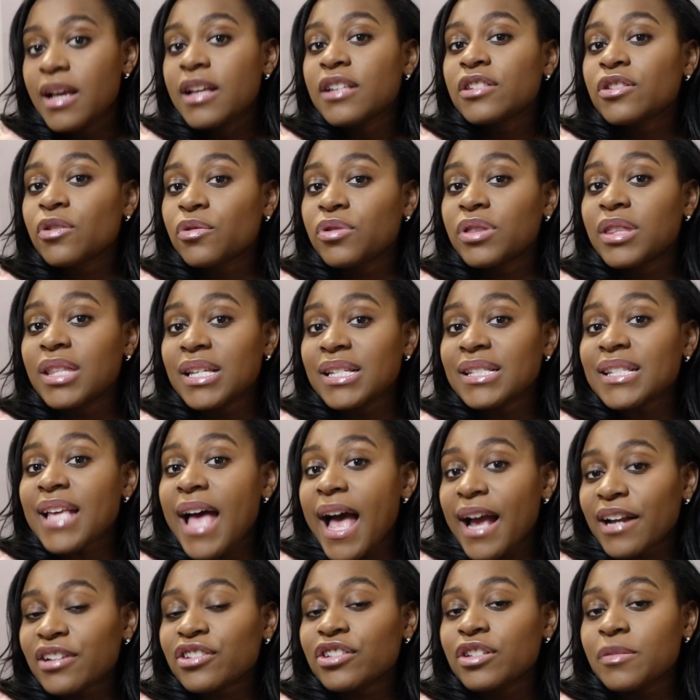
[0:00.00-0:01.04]
So this
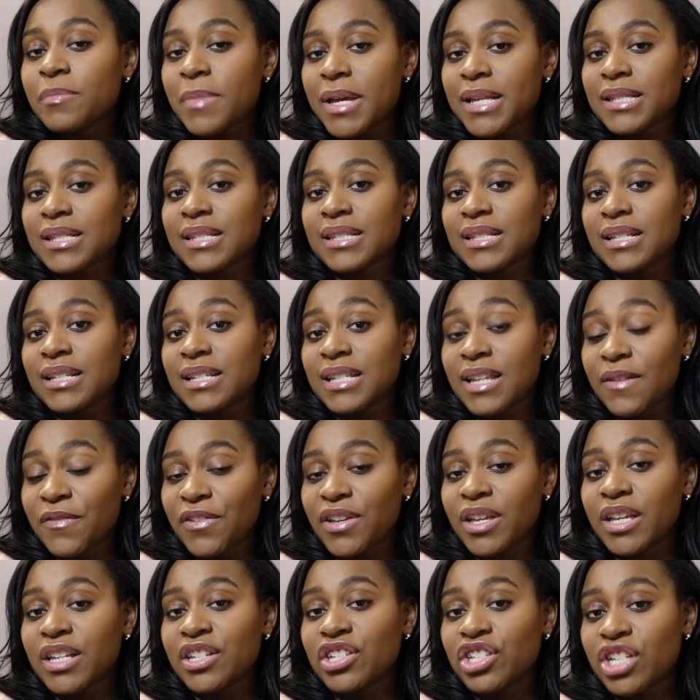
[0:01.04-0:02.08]
actually makes a
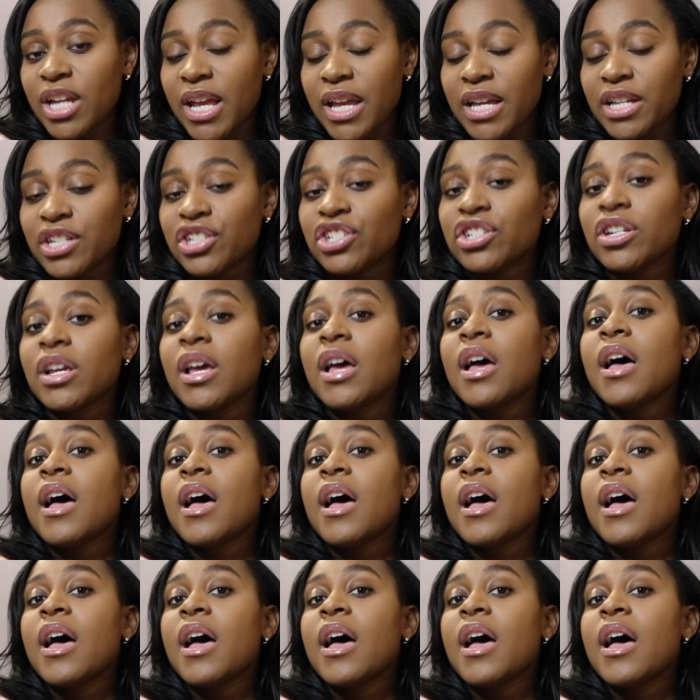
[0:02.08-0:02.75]
significant change.